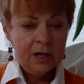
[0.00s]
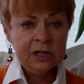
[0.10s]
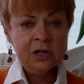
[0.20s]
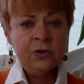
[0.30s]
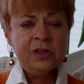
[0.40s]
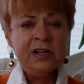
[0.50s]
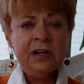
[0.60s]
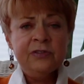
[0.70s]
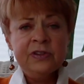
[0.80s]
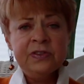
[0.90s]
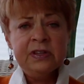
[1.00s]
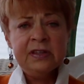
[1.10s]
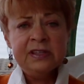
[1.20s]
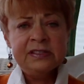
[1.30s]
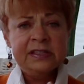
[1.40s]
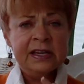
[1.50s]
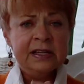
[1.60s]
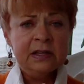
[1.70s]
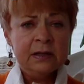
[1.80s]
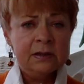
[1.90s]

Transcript: and know that everything they said